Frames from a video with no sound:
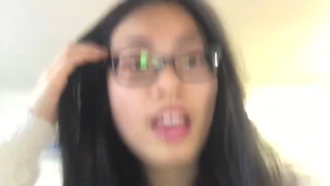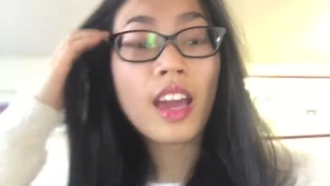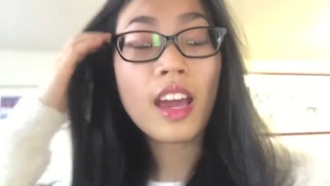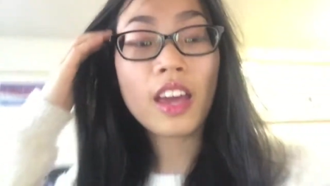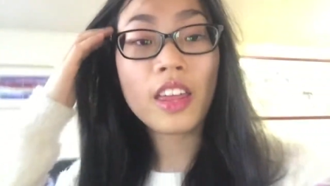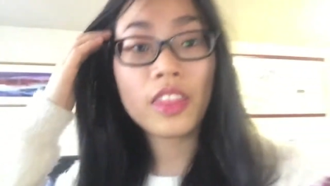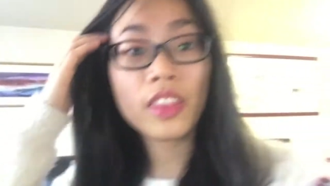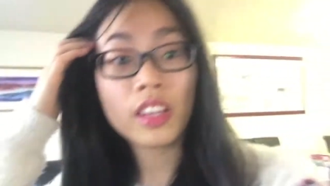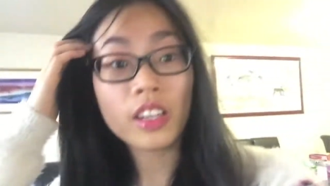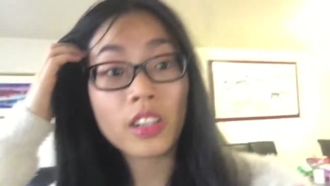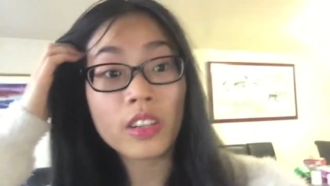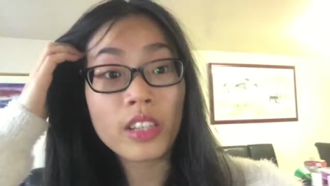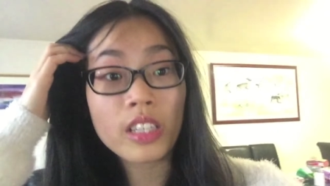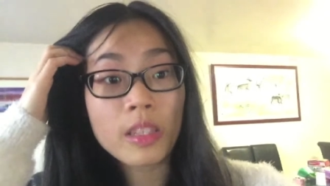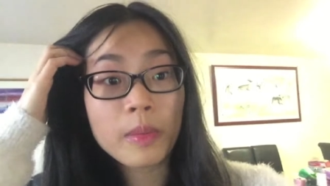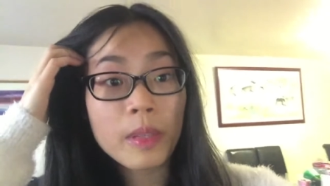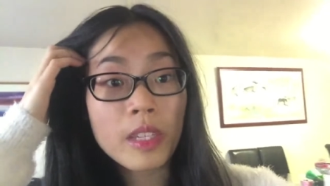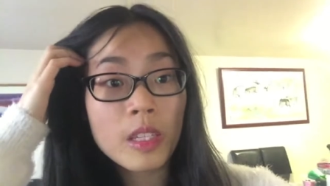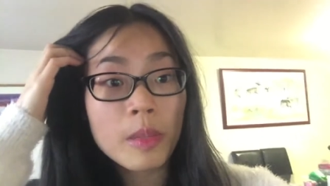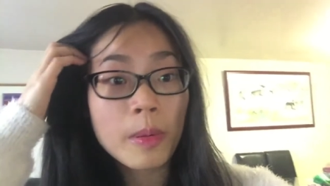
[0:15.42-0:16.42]
and the
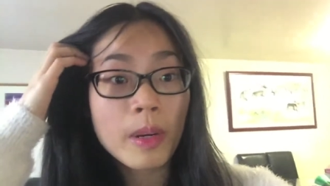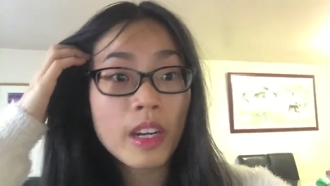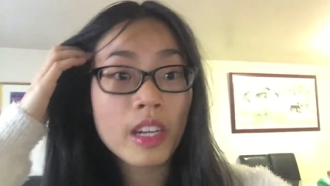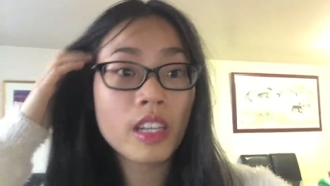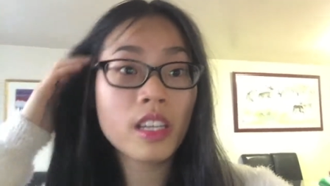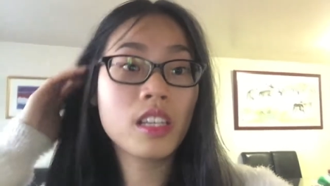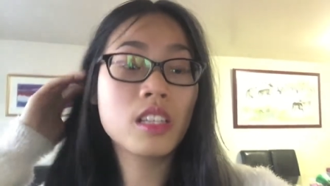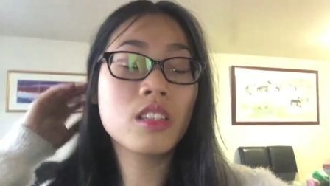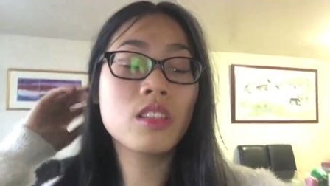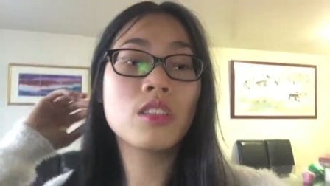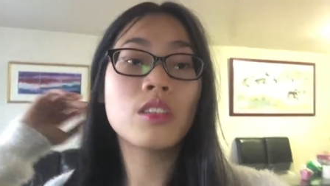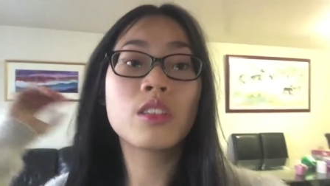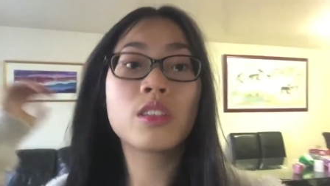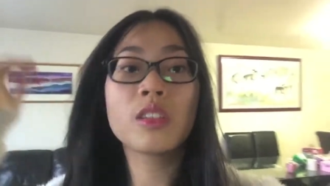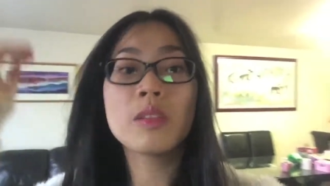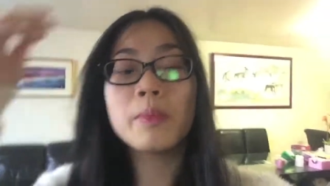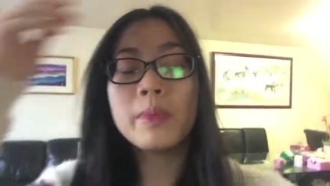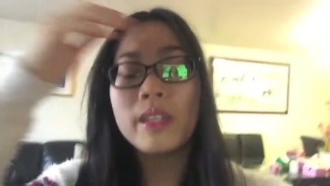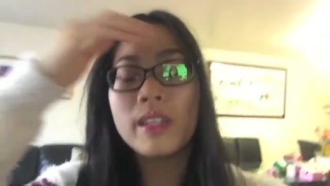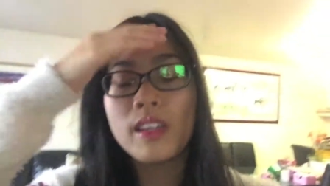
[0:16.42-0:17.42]
Christmas party is going
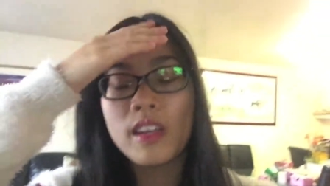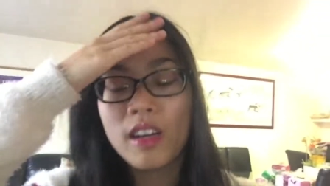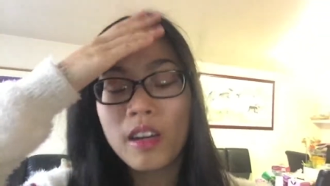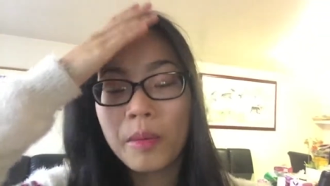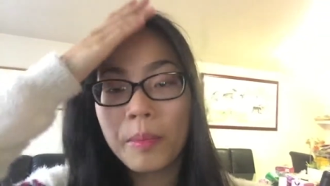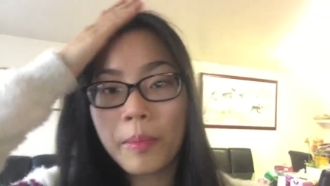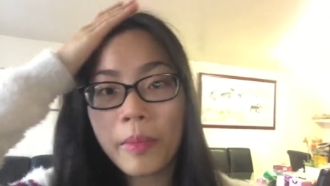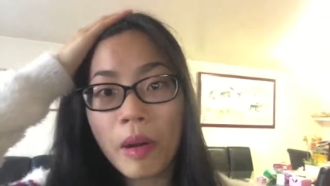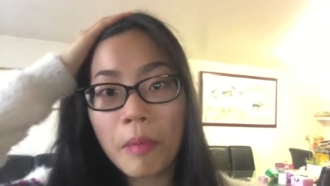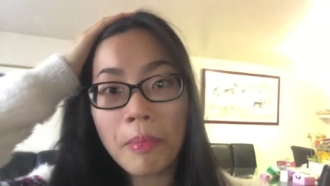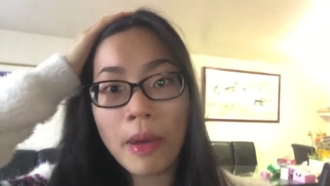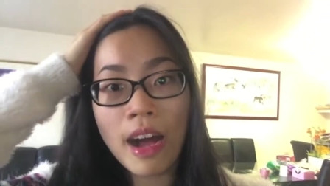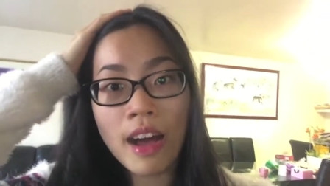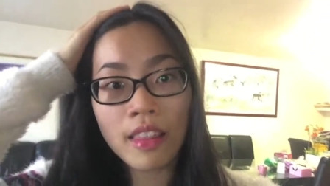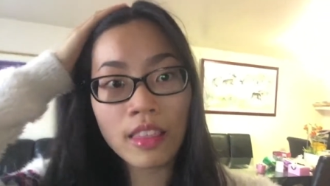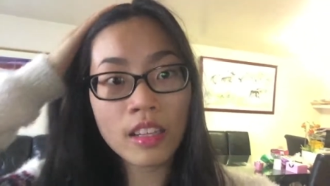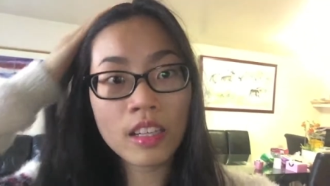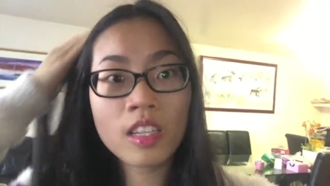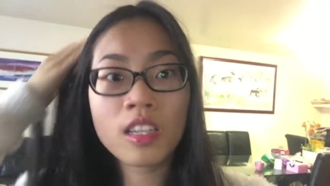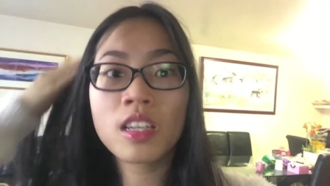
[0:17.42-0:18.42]
to be um a
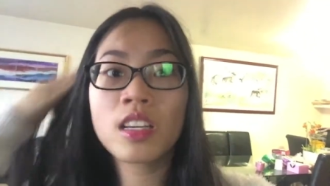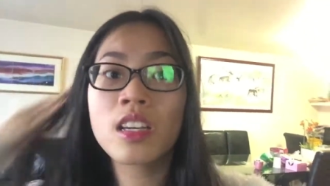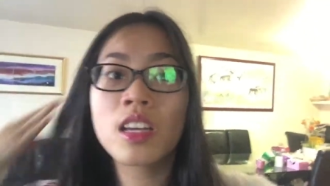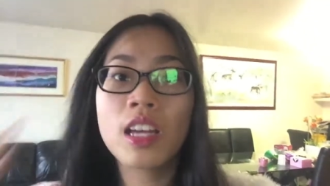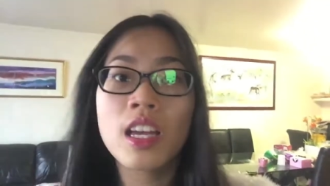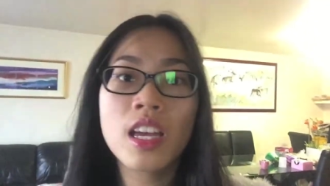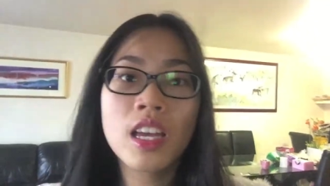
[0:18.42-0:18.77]
potluck.